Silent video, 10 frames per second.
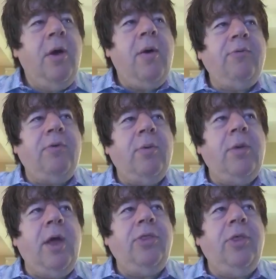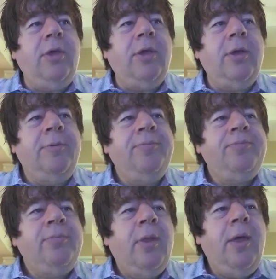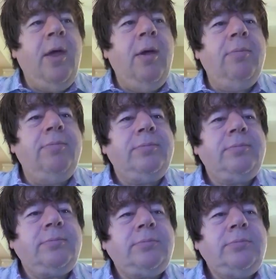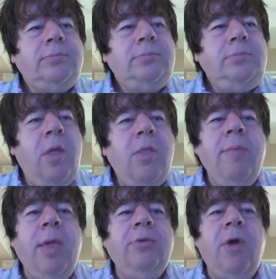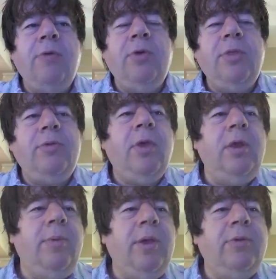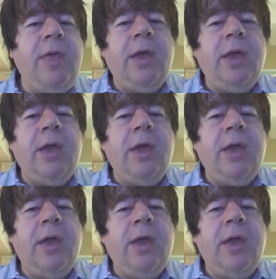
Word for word: However, what I think the main driver of this is going to be is